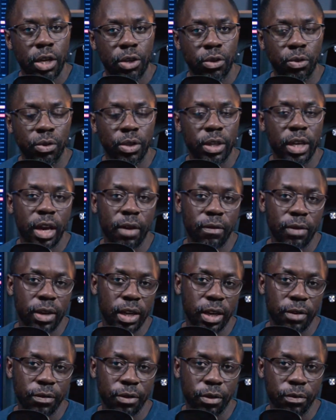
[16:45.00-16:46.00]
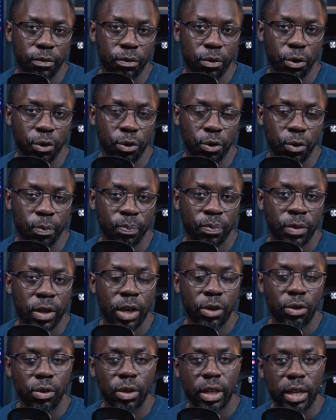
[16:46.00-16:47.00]
do the heavy lifting for you.
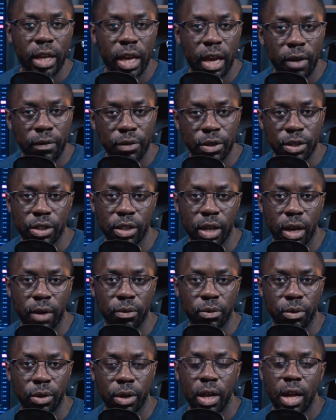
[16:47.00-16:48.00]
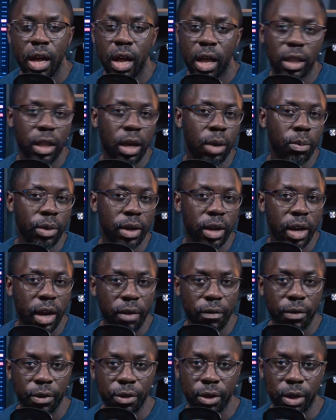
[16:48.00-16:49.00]
And you can have this software along with
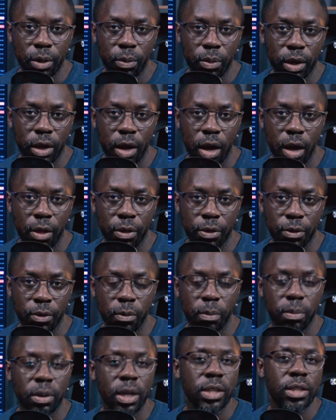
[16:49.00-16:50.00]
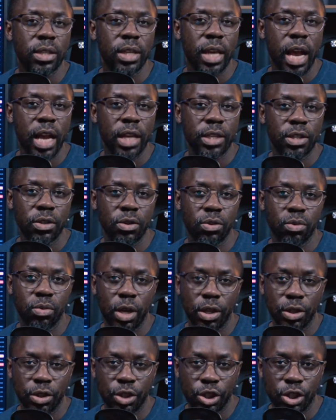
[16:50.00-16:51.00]
everything we've gone through, plus access to
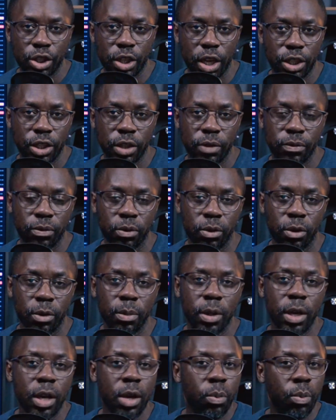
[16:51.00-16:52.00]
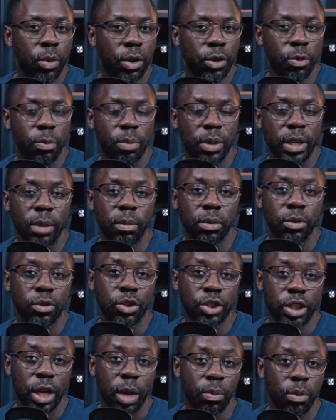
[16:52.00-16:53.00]
our discussion forum, where you'll be able
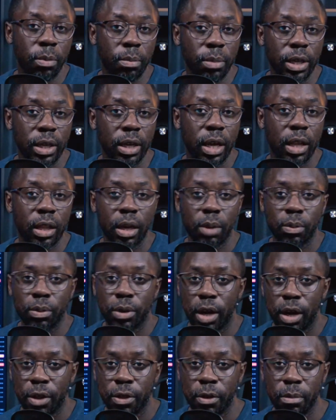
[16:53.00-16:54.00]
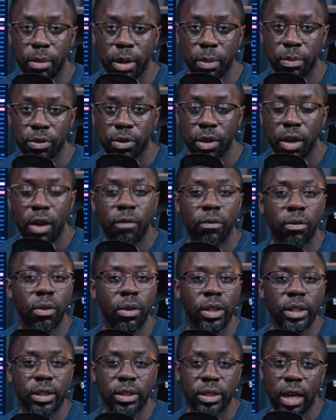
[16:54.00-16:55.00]
to chat with me along with other members for
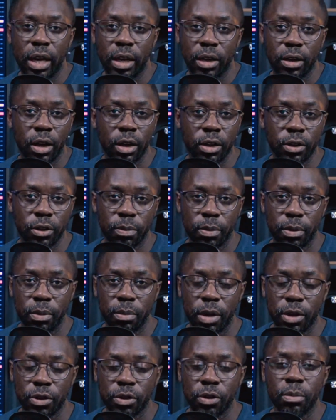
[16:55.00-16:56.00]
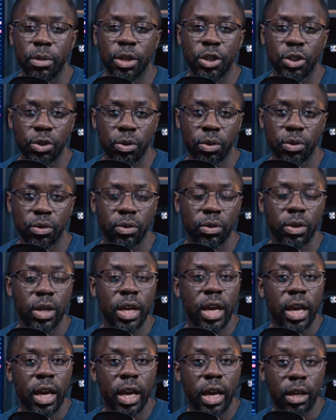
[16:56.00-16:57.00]
only $10 per month. So make sure to
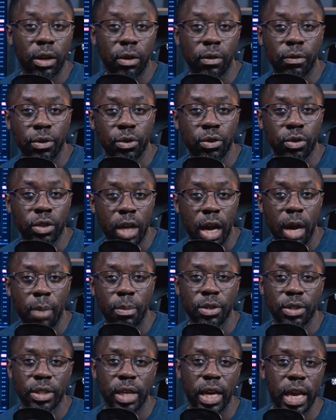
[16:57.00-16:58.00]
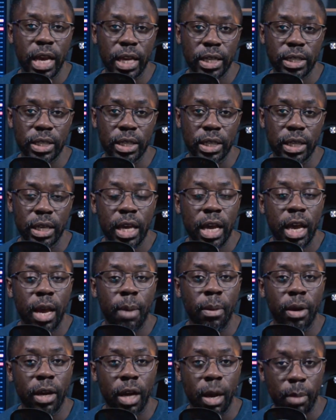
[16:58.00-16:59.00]
head over to comments.sc
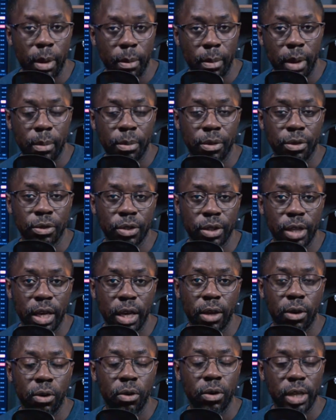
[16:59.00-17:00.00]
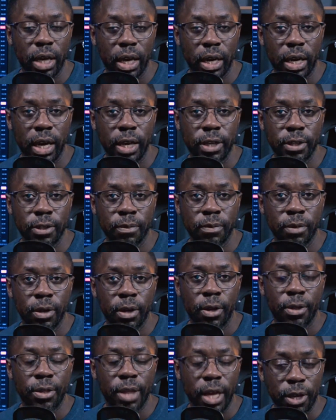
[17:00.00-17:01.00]
and become a member today. Okay guys,
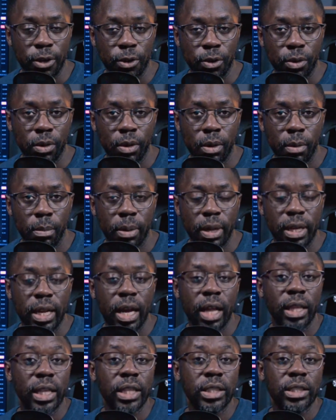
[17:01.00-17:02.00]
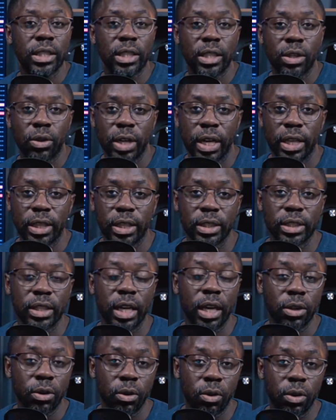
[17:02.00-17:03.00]
thank you. But now let's look at the
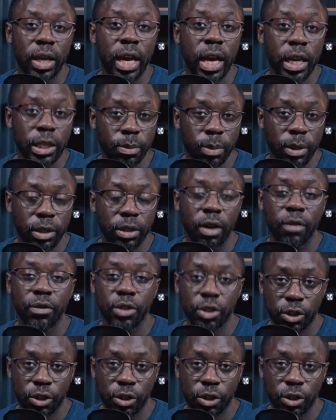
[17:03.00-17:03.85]
technical aspect of the